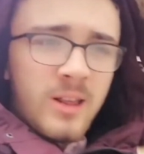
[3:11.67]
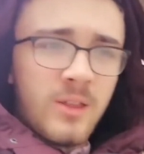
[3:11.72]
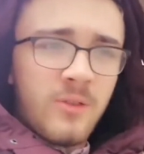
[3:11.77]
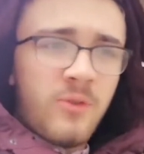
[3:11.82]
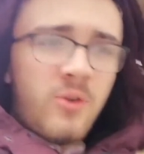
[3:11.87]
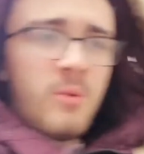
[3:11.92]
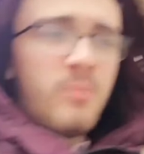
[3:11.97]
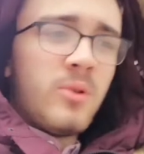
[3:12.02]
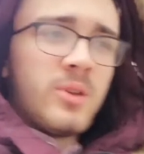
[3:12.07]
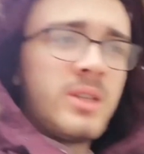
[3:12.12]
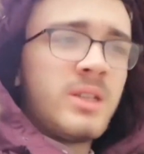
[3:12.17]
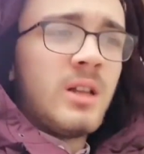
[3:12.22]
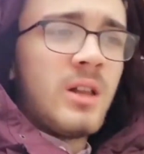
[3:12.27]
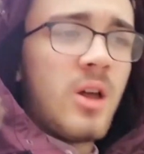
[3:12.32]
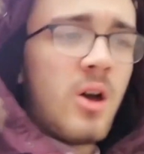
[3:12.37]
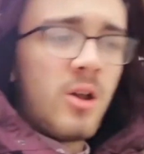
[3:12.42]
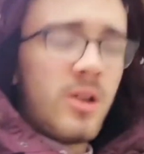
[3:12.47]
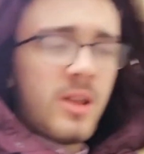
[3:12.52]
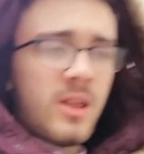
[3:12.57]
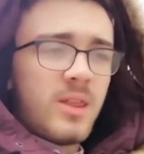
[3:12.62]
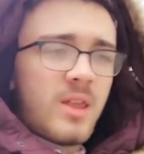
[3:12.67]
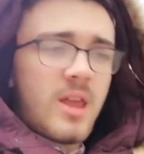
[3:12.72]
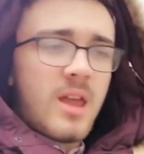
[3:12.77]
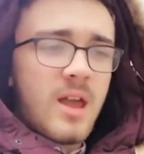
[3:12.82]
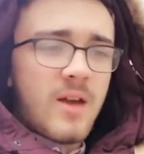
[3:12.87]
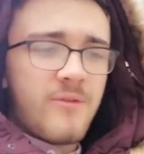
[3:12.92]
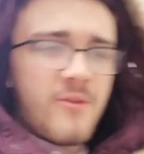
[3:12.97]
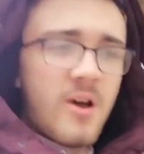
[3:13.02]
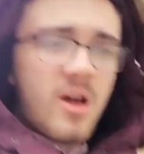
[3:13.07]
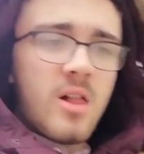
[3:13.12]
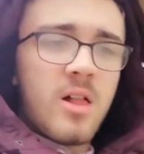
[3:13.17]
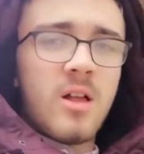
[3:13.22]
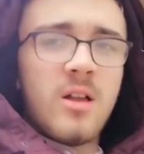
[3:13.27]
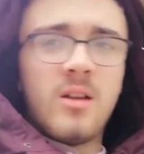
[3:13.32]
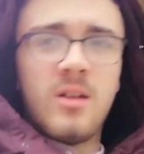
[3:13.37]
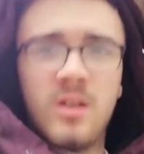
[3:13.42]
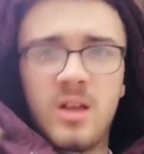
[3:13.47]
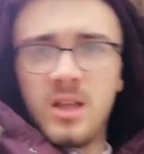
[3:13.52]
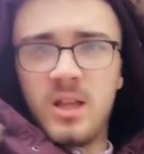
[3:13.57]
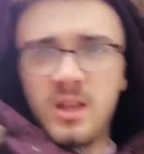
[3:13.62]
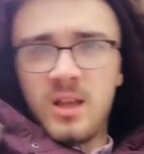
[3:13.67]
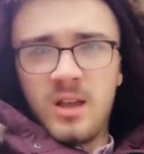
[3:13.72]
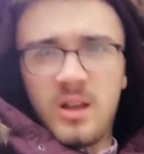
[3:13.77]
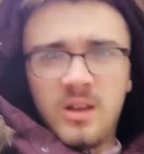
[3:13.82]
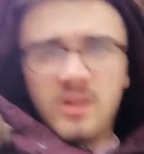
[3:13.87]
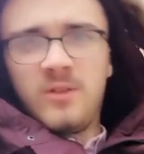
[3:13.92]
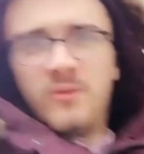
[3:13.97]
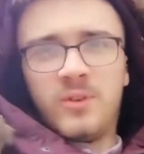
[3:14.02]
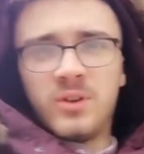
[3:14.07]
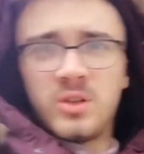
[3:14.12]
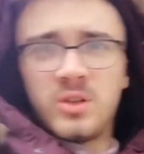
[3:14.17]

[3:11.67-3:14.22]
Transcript: the football's still on in the EFL. The